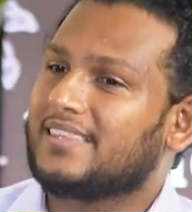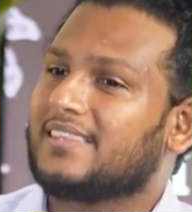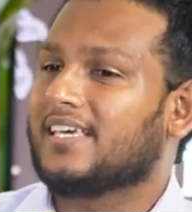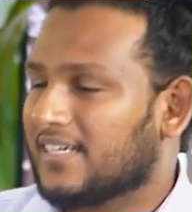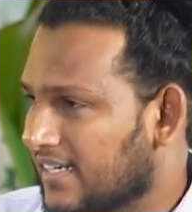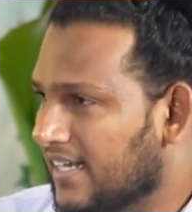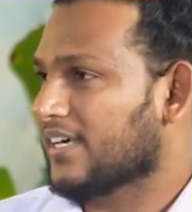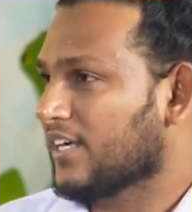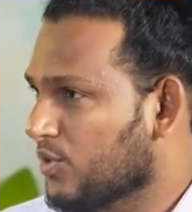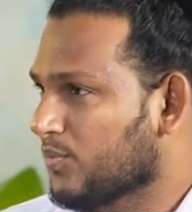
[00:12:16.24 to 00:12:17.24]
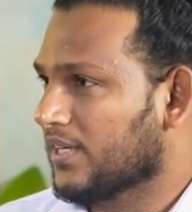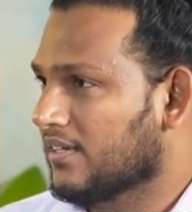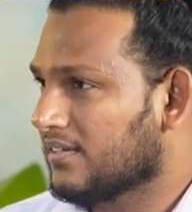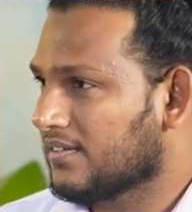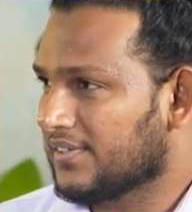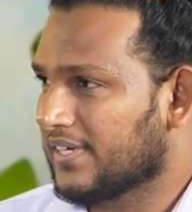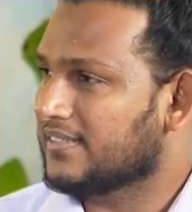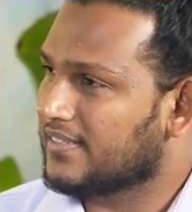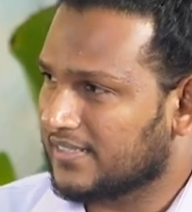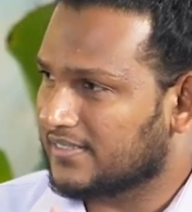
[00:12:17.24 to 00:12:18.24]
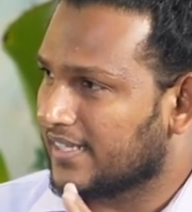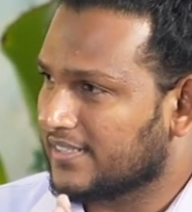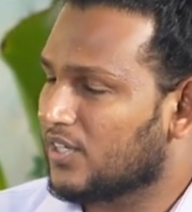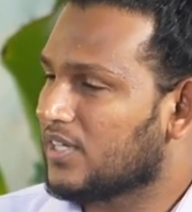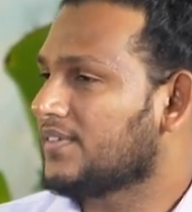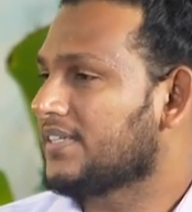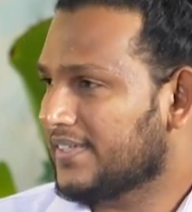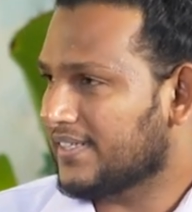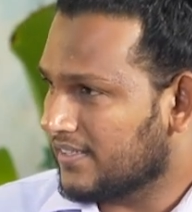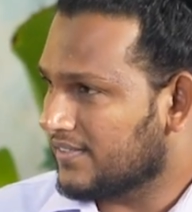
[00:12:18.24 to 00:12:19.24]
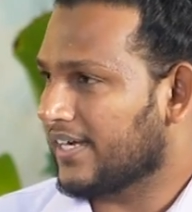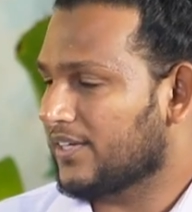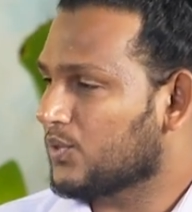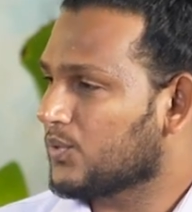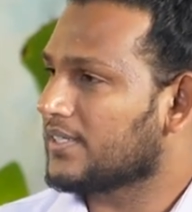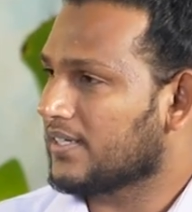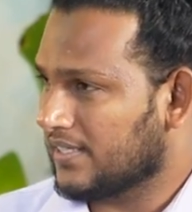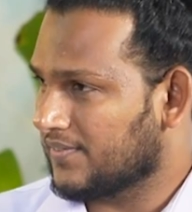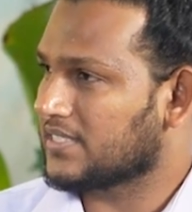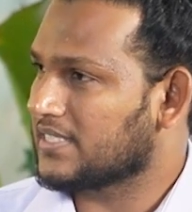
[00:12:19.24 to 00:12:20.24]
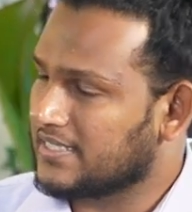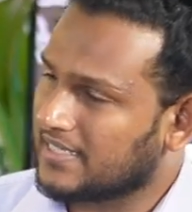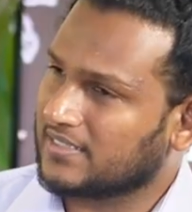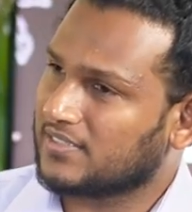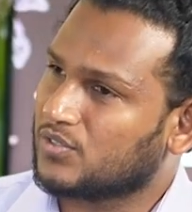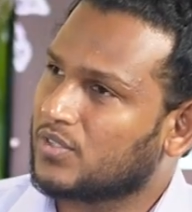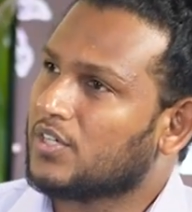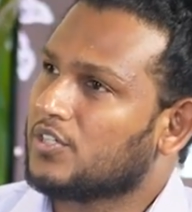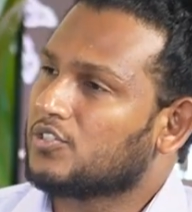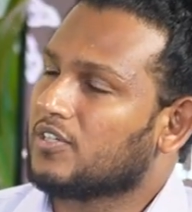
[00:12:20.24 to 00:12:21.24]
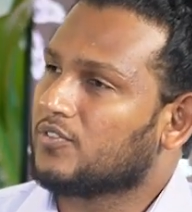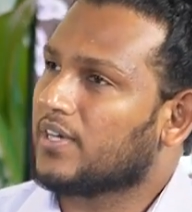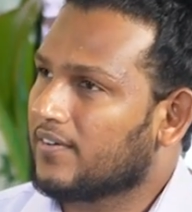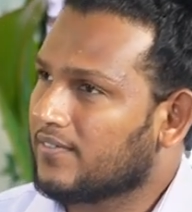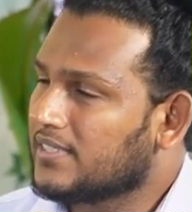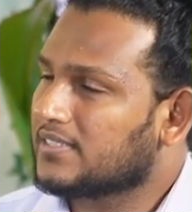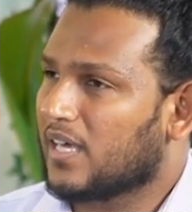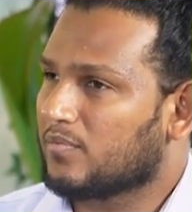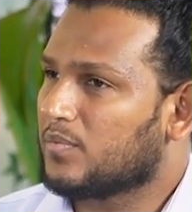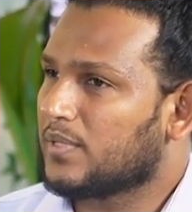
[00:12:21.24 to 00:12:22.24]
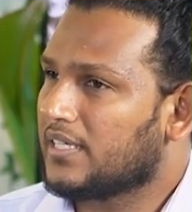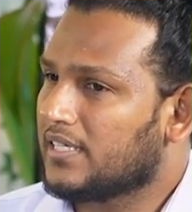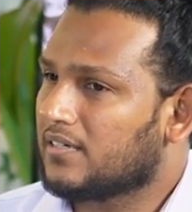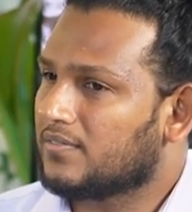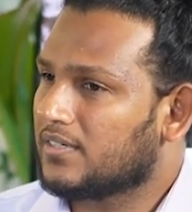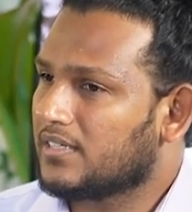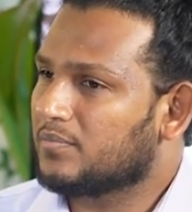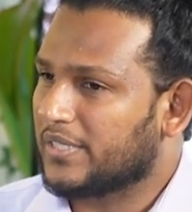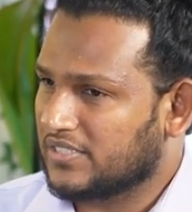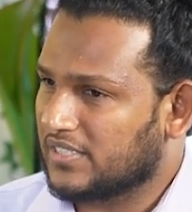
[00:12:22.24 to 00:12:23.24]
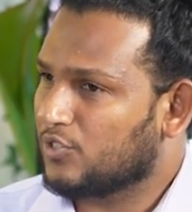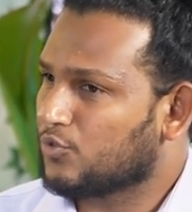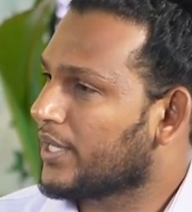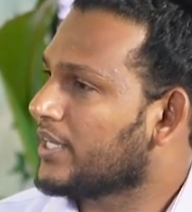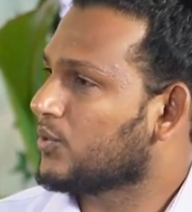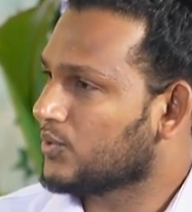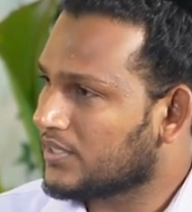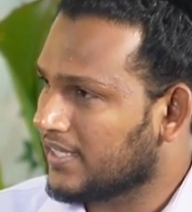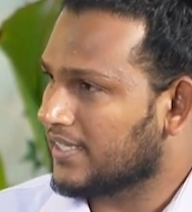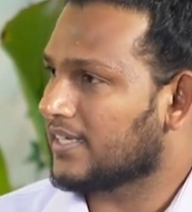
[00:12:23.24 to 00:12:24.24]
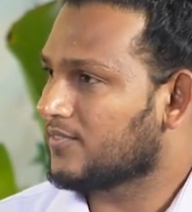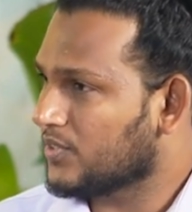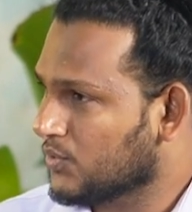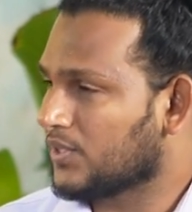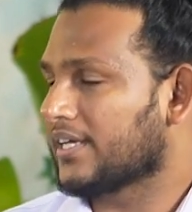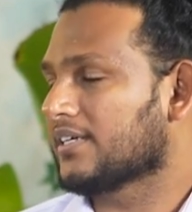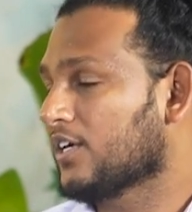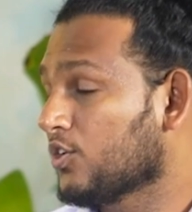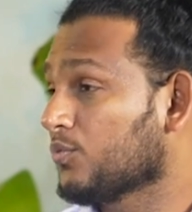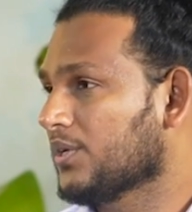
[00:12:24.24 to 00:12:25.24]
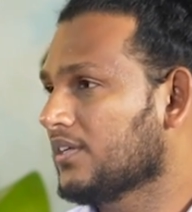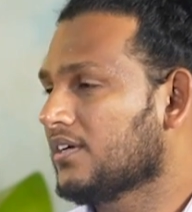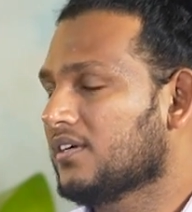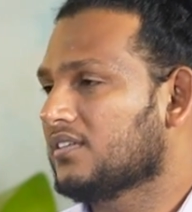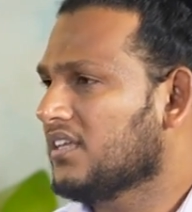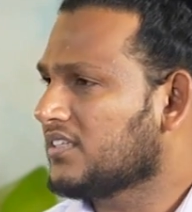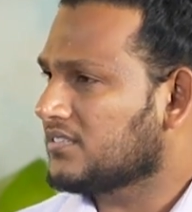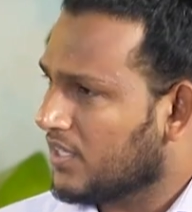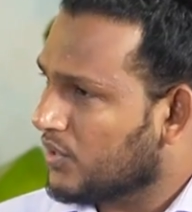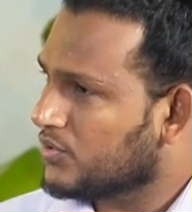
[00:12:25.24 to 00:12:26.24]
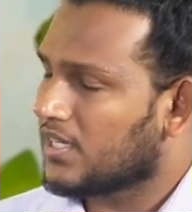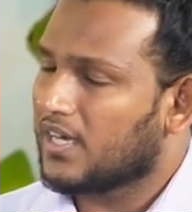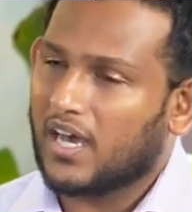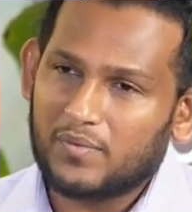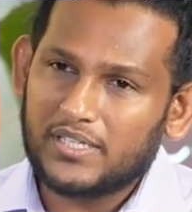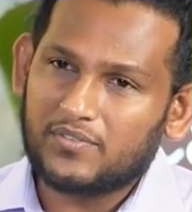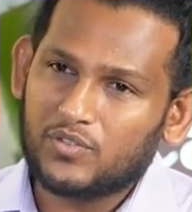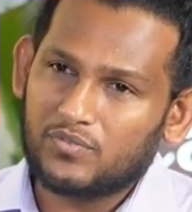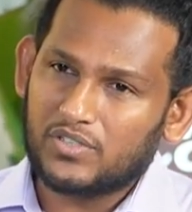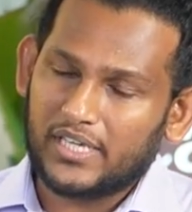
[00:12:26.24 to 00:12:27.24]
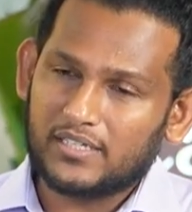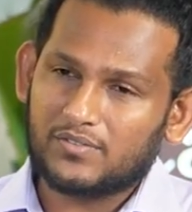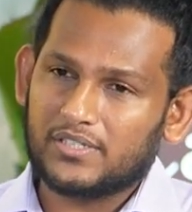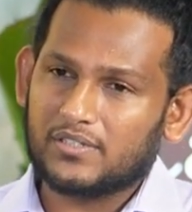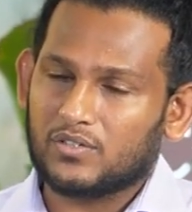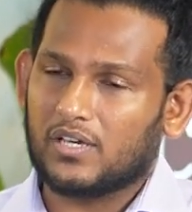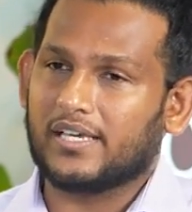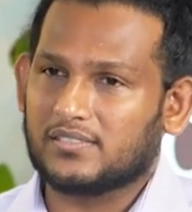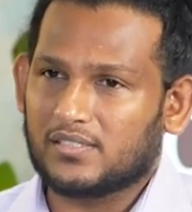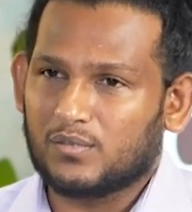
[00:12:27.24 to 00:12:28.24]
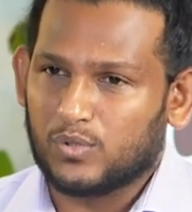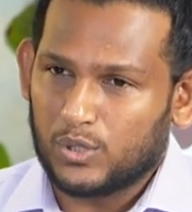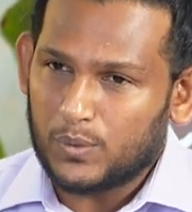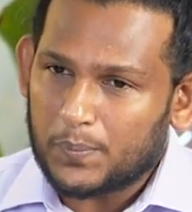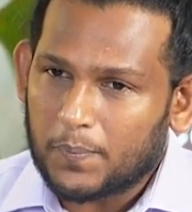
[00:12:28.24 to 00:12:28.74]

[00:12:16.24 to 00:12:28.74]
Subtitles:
think like a human, right? That's all what we are trying to do with artificial intelligence. So if you have this capability of a machine who can do the thinking for you like a human, that's huge. I mean, if you take a example,